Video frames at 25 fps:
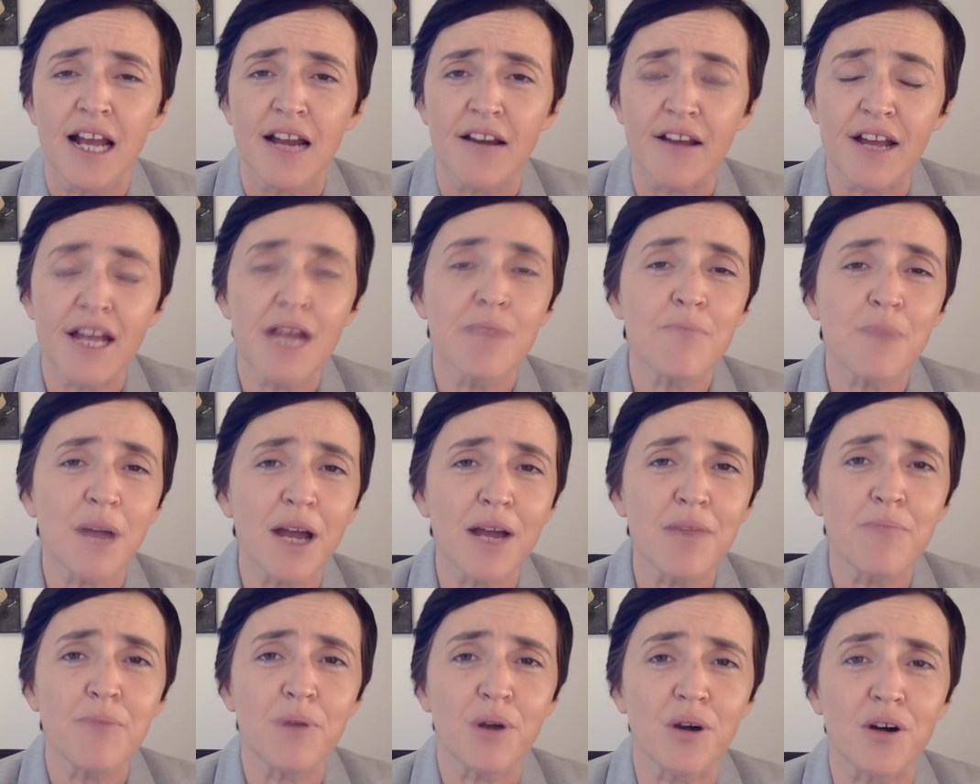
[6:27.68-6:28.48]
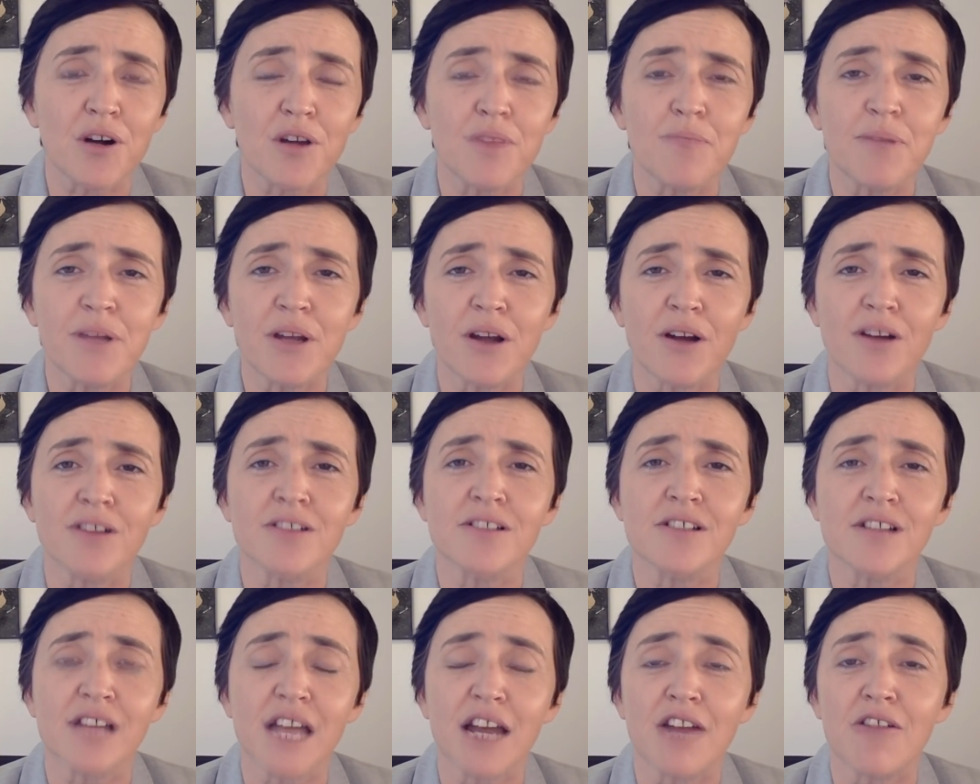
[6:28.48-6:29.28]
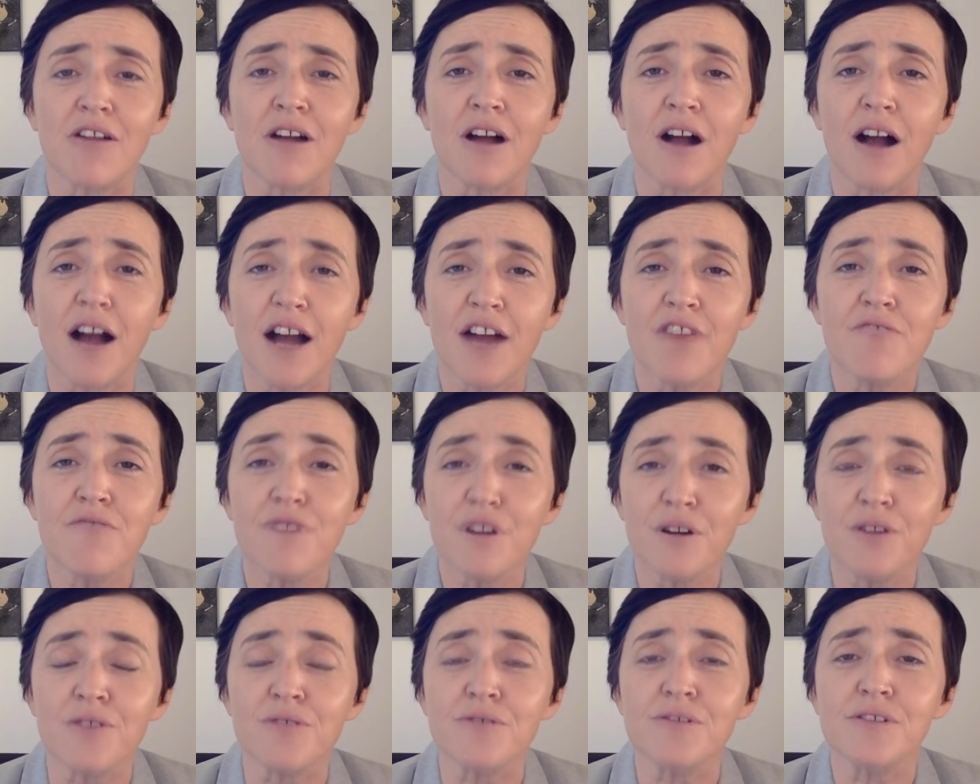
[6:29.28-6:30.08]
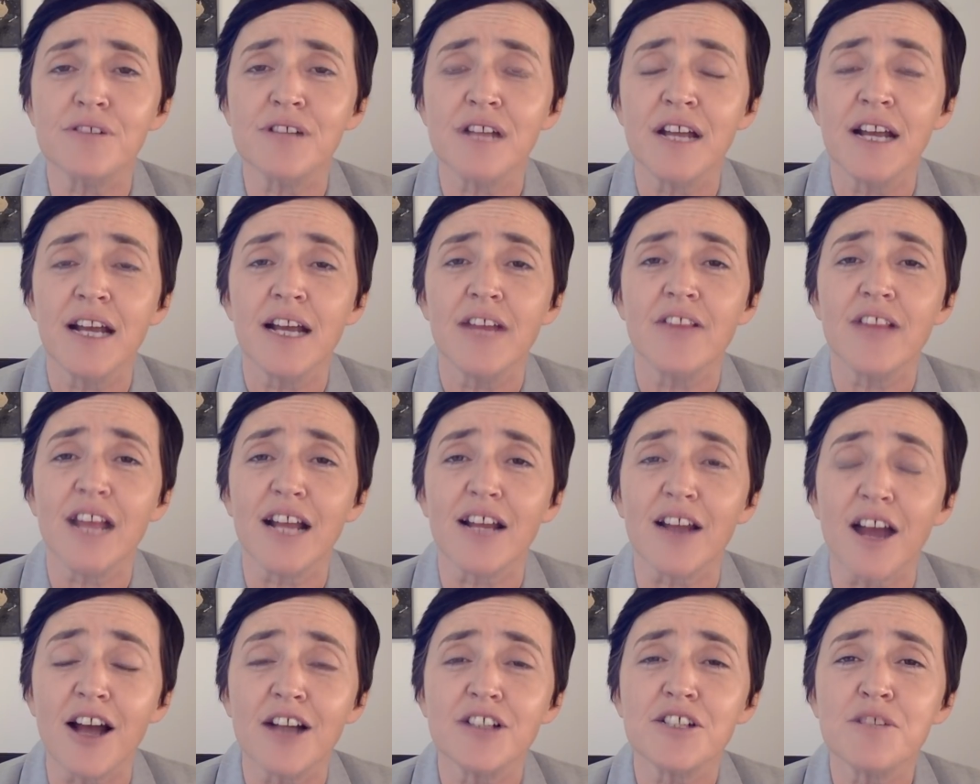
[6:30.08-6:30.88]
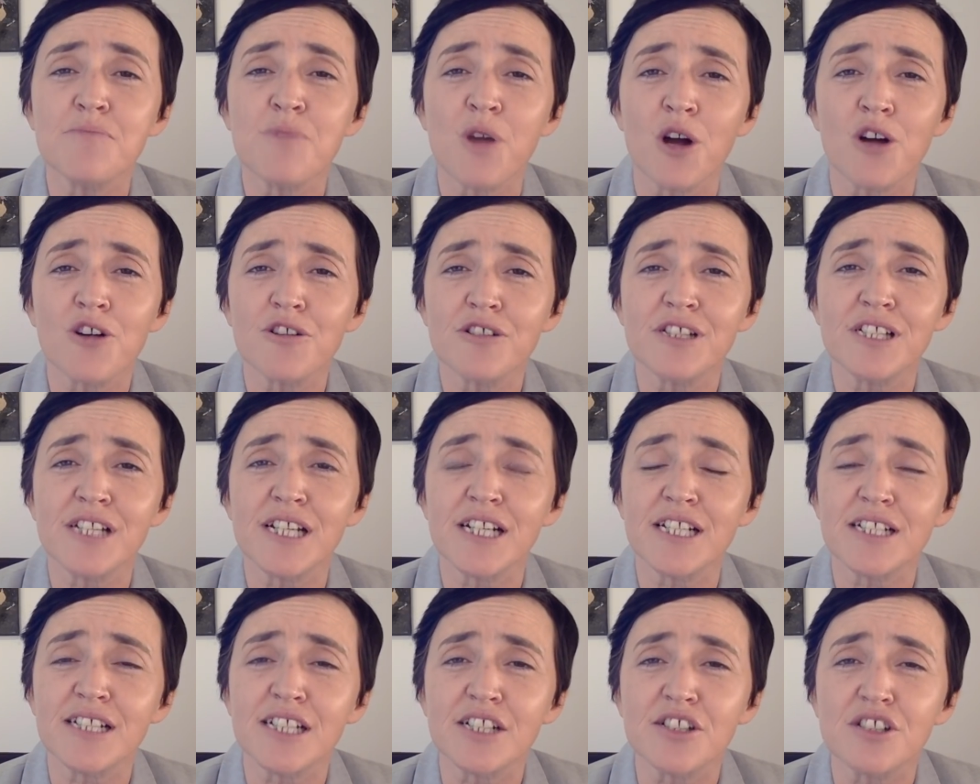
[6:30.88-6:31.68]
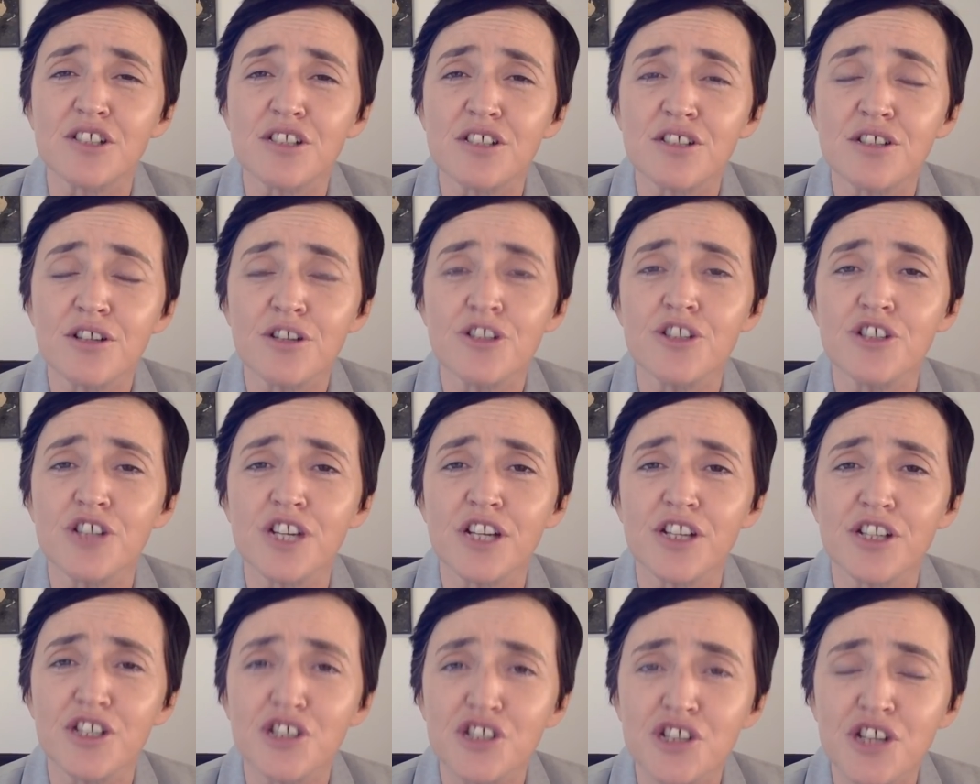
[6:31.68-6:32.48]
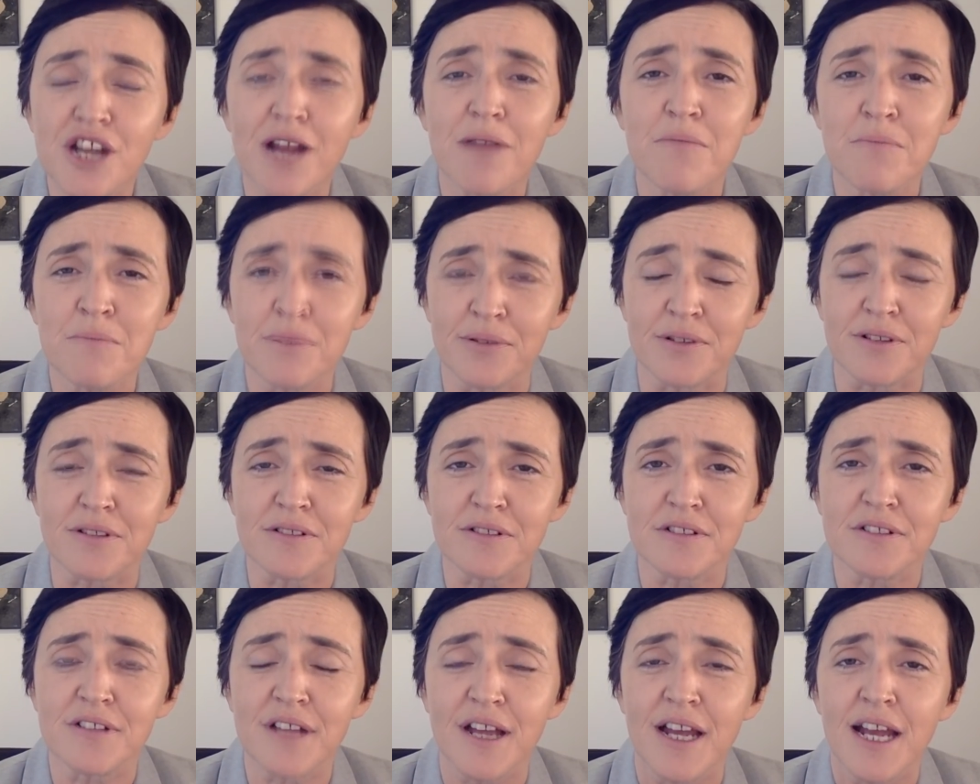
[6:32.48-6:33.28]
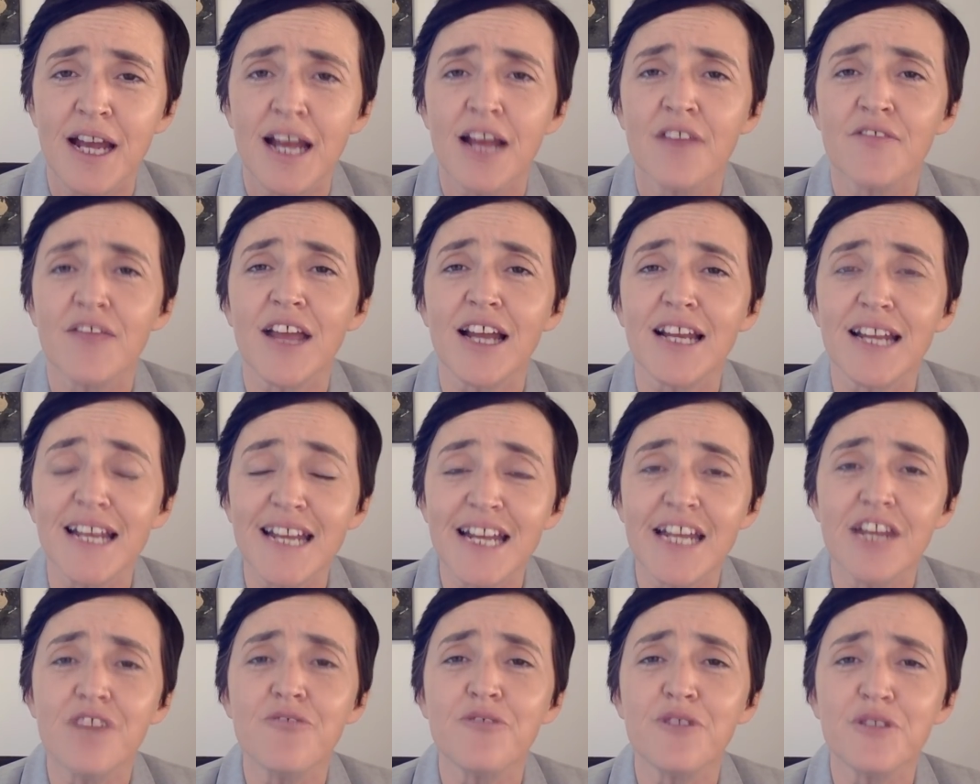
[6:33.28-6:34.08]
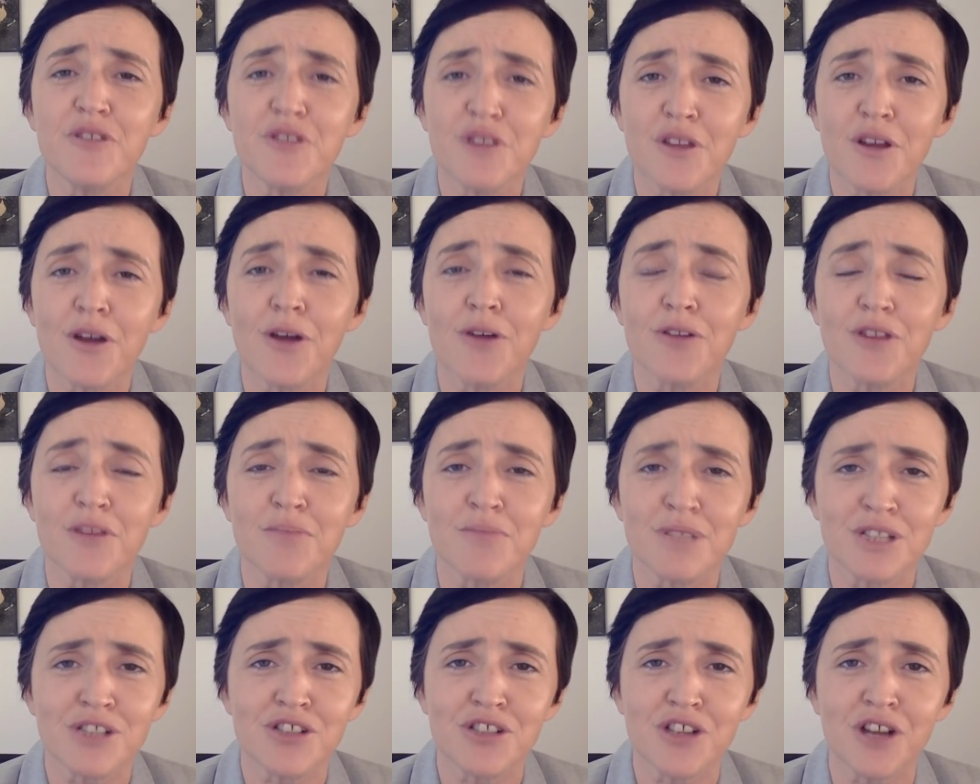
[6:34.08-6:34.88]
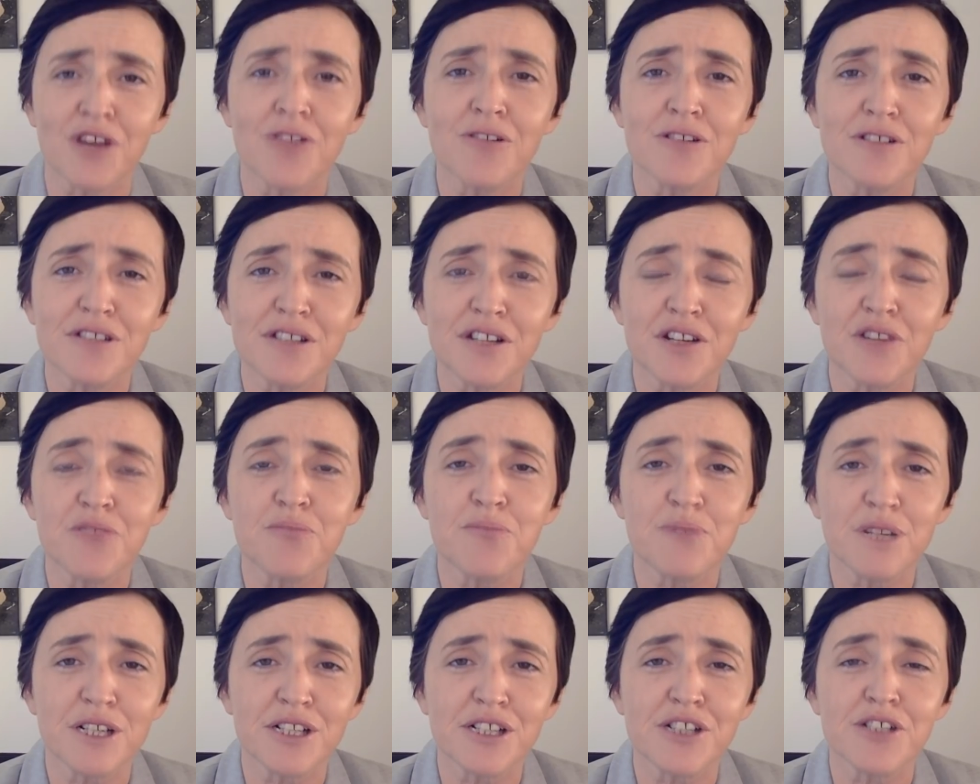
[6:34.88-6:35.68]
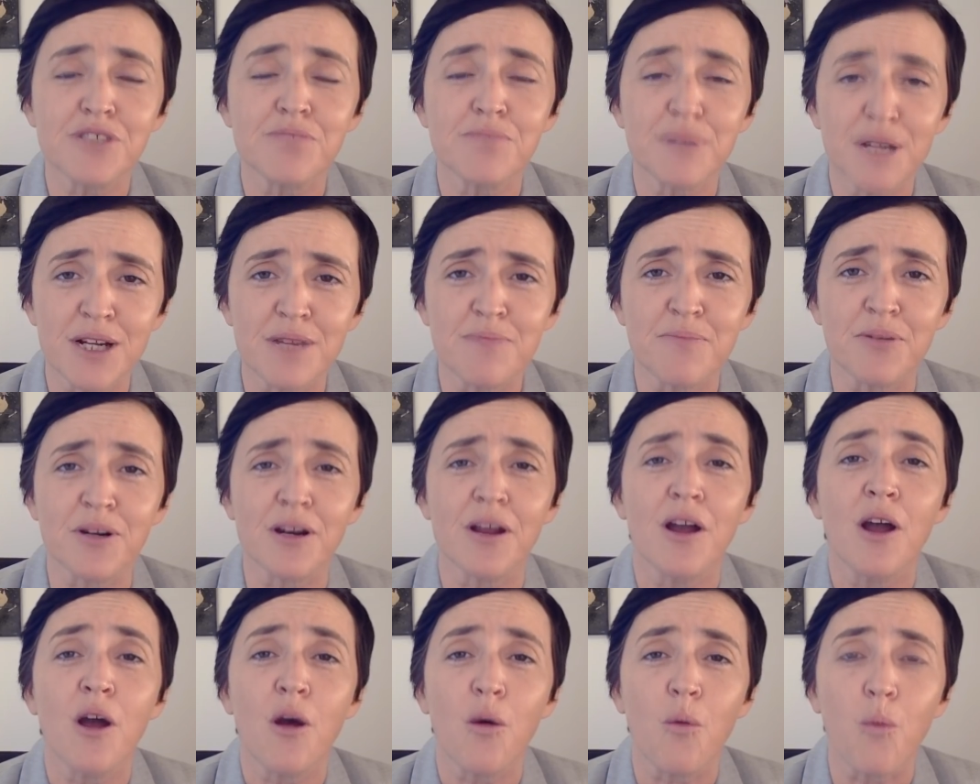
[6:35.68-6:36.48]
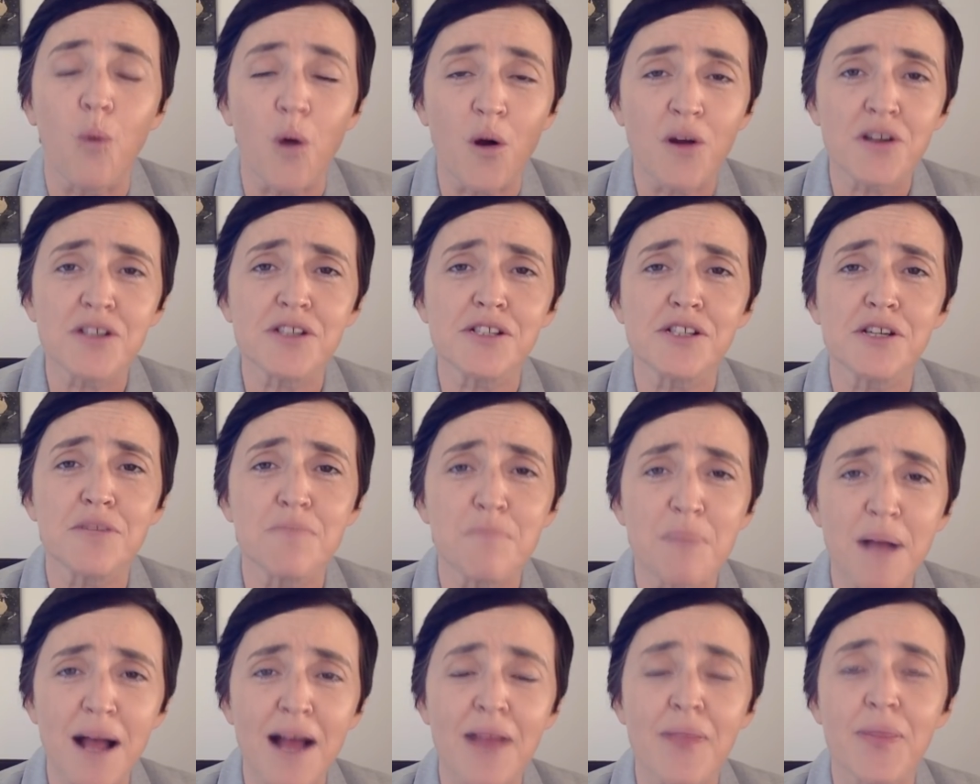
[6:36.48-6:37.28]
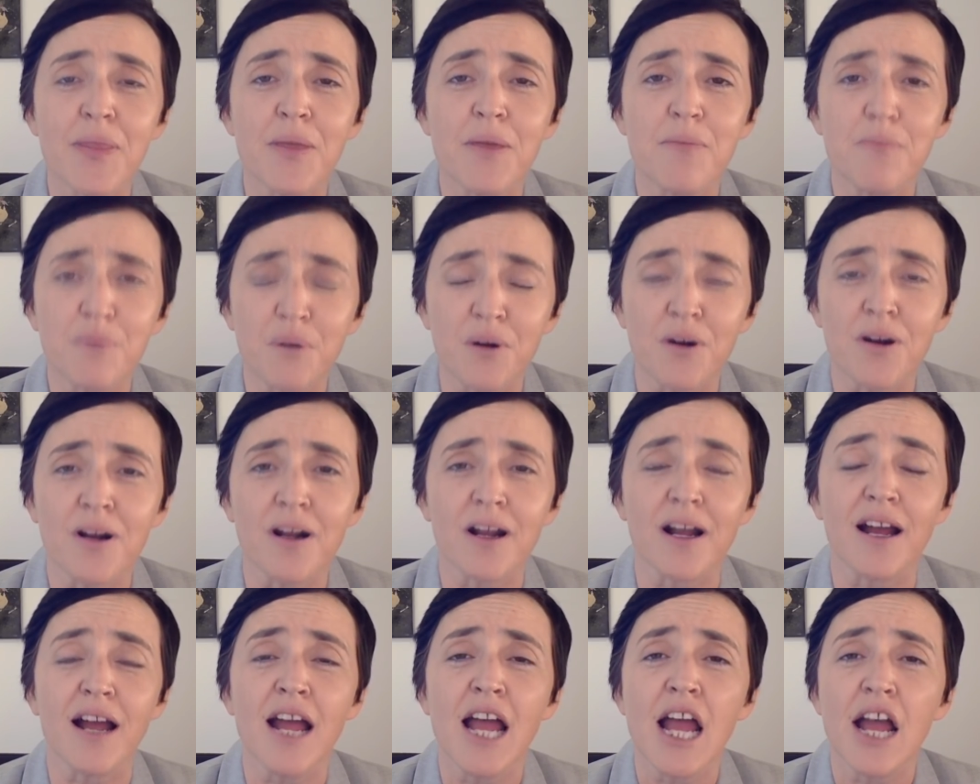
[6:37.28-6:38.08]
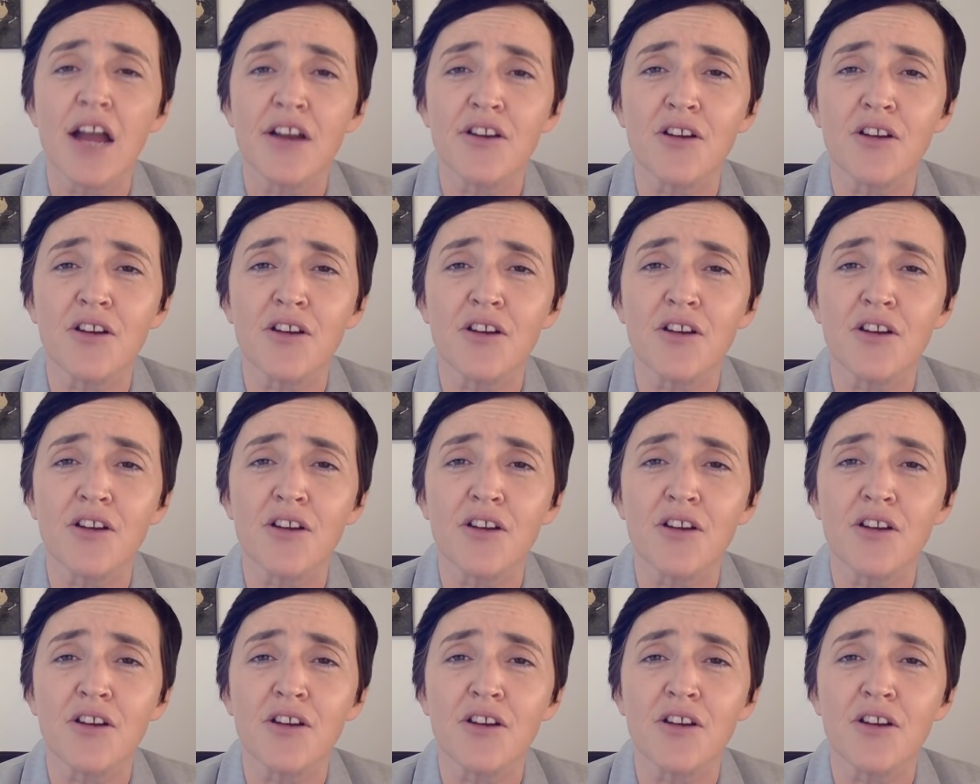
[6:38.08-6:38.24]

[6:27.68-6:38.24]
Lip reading: Now, in my book, Beyond Terror, I wrote that our democracy is in such a shambles that even though the majority of British people want to ban the burqa,